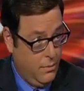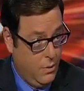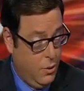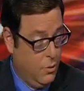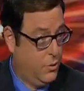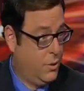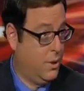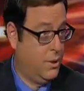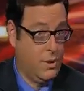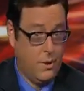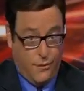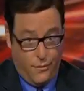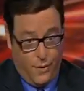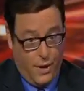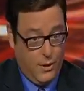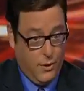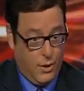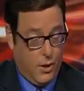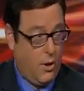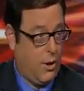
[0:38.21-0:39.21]
use it to
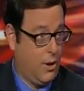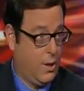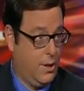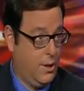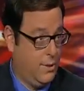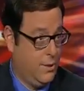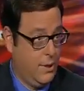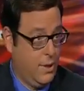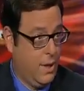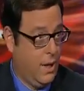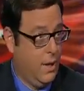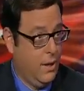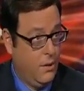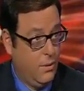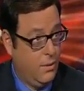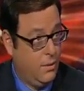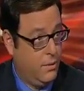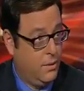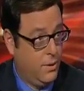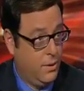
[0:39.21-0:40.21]
find your car keys at
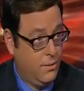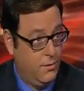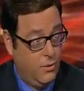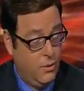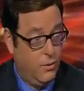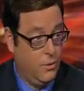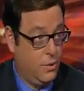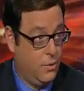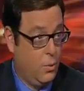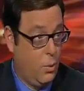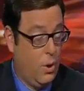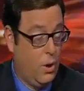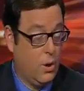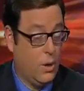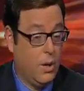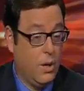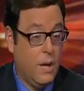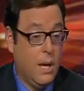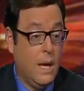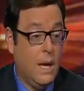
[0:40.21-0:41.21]
night or to do some work.